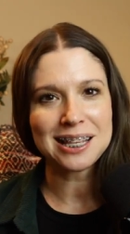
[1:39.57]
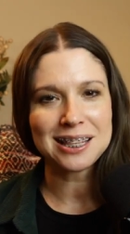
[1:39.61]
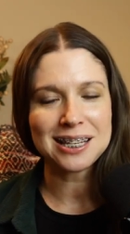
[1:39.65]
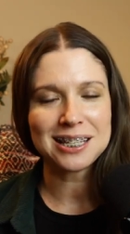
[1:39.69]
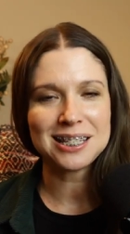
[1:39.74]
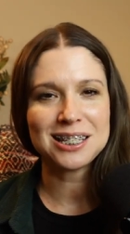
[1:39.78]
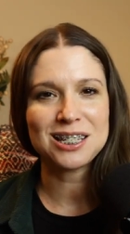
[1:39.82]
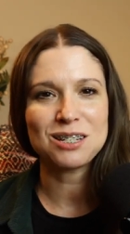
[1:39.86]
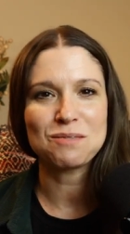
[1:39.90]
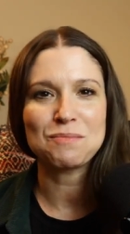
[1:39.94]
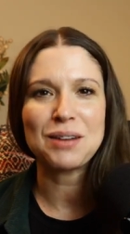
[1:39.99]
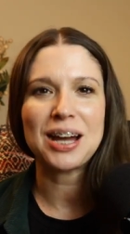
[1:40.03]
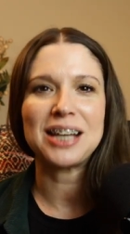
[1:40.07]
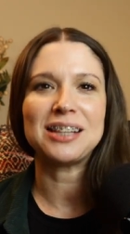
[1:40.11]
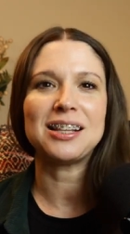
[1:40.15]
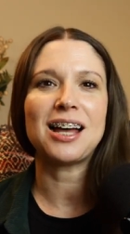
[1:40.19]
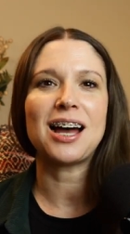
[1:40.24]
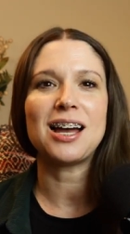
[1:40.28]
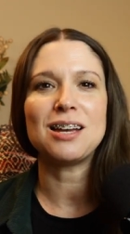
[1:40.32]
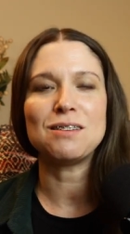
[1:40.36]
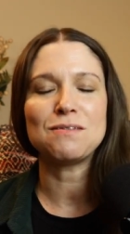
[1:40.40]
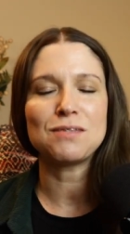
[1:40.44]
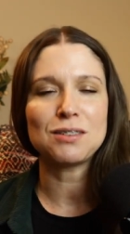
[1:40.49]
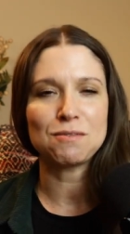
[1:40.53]
this to my
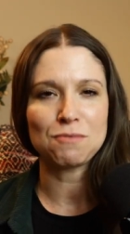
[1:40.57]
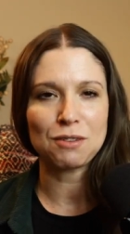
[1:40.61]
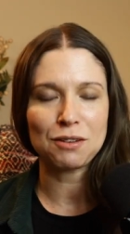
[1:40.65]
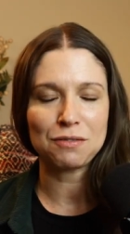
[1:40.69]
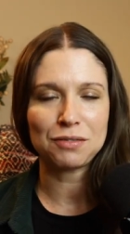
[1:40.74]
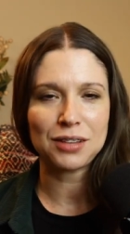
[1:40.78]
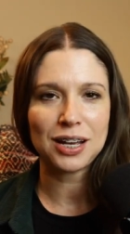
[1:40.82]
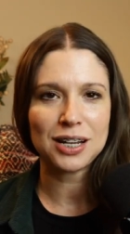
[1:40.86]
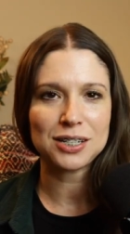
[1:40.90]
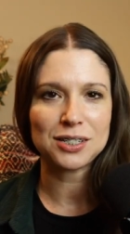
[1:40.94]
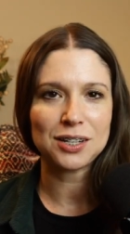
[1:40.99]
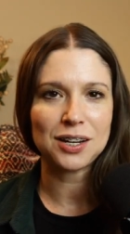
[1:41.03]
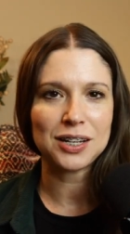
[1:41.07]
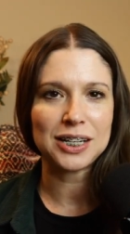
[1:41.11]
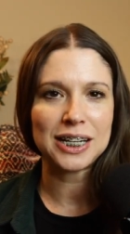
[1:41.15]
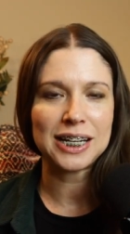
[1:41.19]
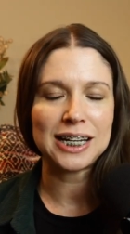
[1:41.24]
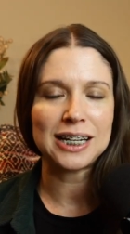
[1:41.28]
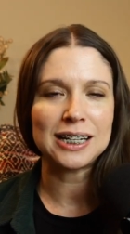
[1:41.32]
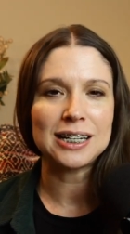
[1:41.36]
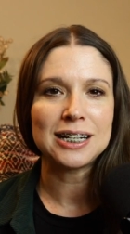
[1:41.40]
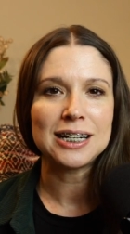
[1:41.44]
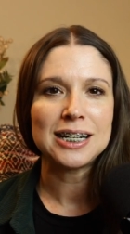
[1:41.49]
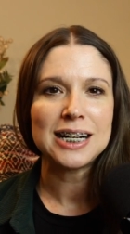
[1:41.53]
life and reflect on
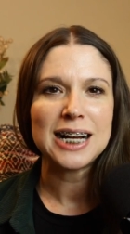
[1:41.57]
it,